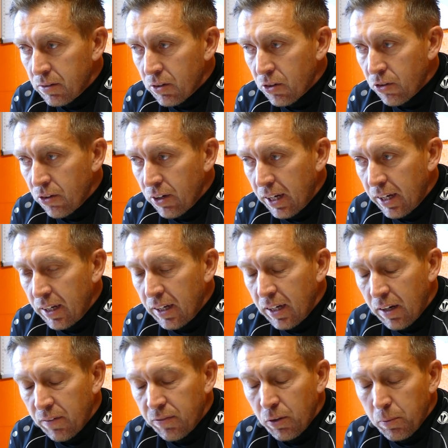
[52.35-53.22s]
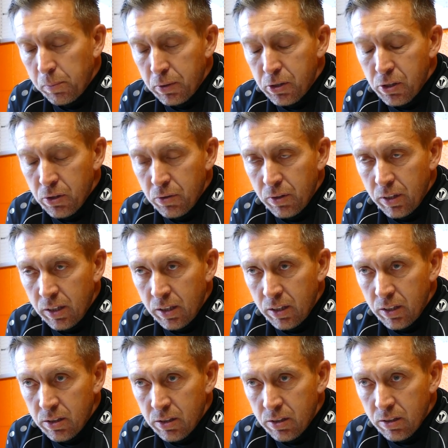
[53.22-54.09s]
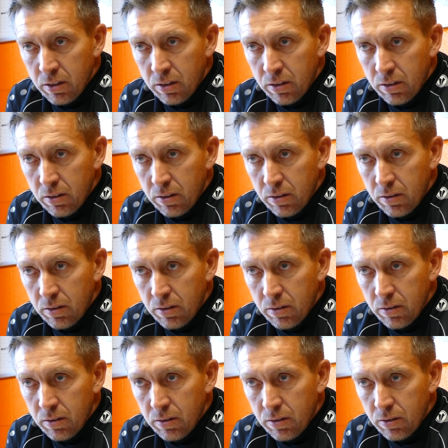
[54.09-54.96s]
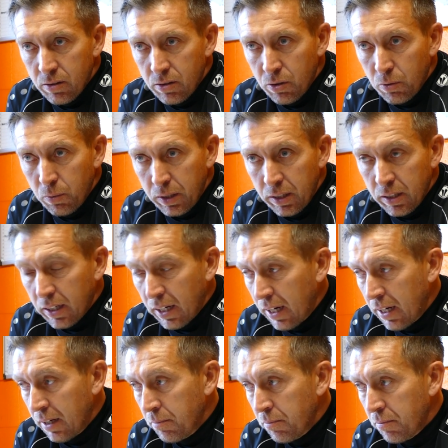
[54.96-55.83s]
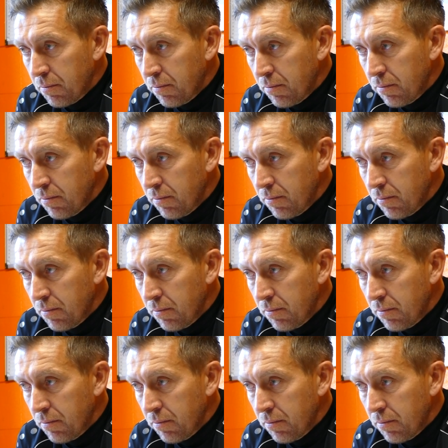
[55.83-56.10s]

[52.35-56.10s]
create enough opportunities to win the game